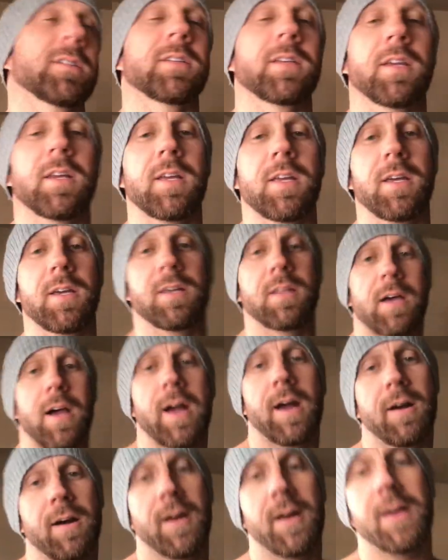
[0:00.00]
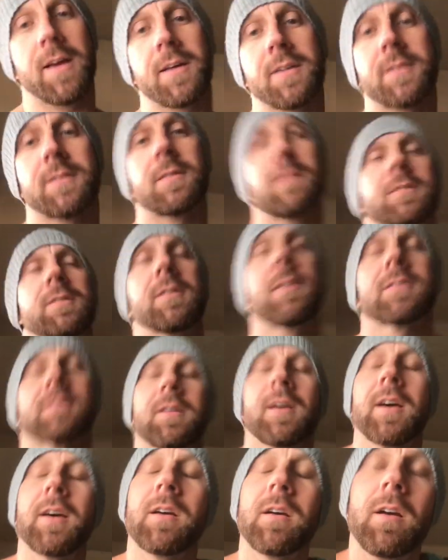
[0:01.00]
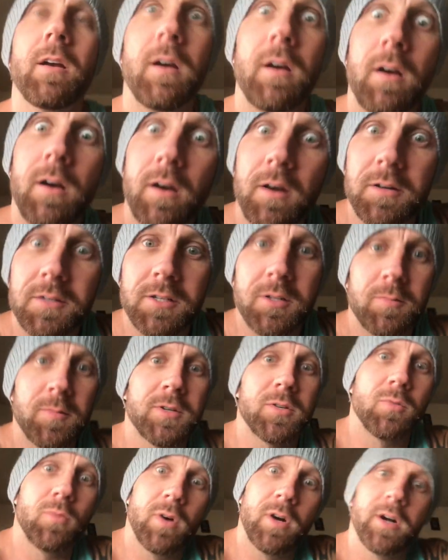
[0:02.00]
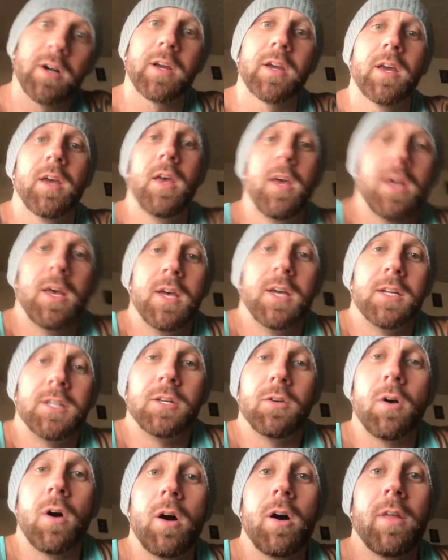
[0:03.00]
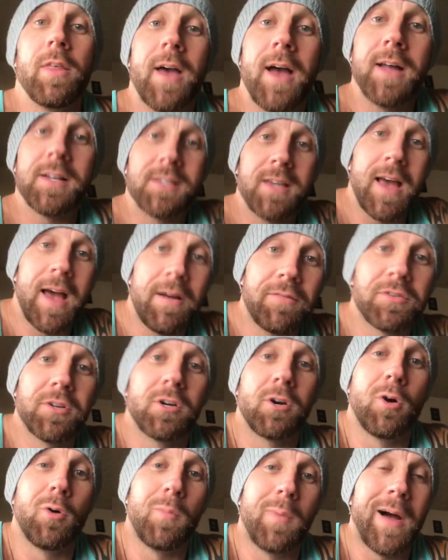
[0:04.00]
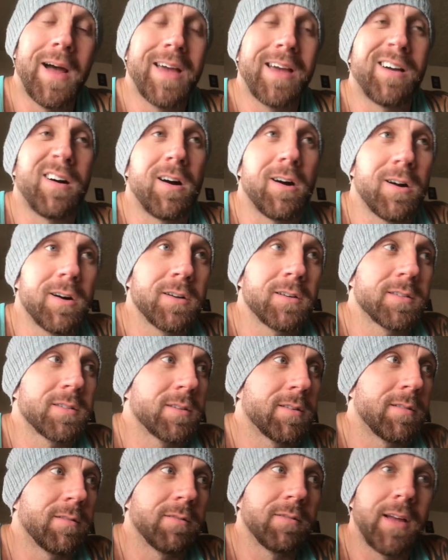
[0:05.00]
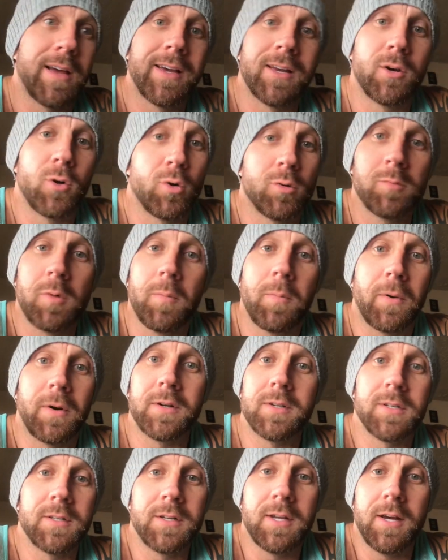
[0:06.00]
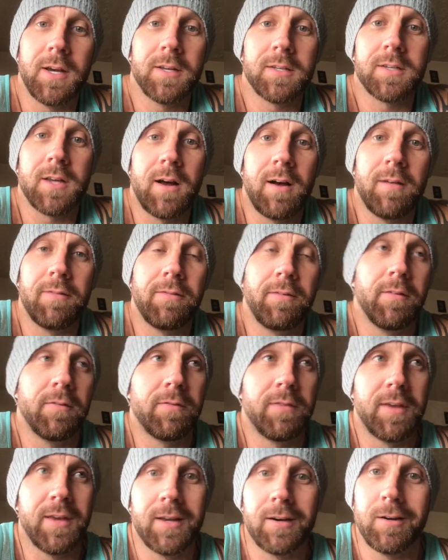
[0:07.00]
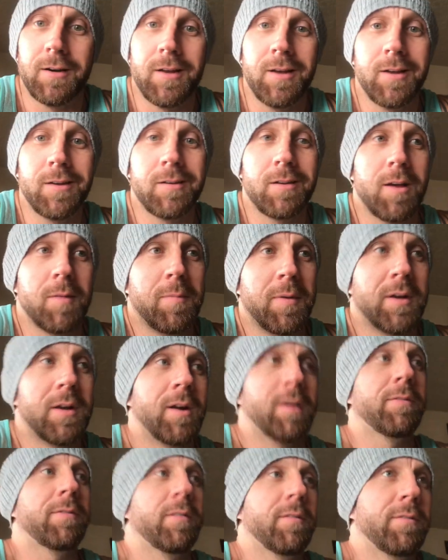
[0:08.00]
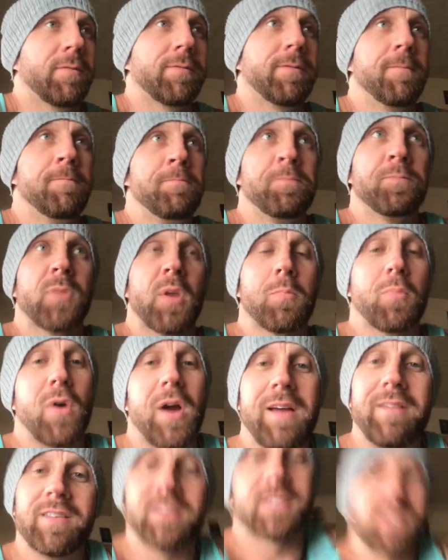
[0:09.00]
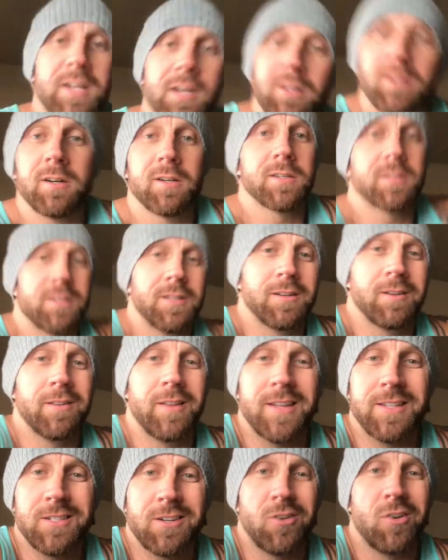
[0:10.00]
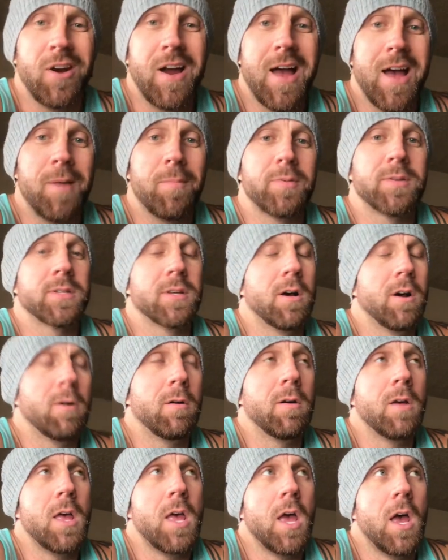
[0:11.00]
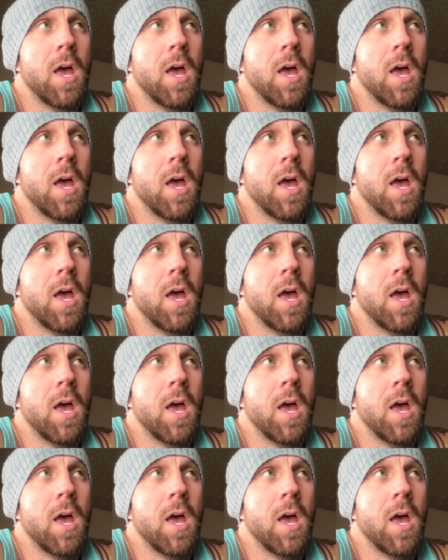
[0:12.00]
city, IRS. Just like, so much work. Do all that to have to go buy cars like a normal person does off of the internet. I mean, off of private sellers. You know, that's crap. So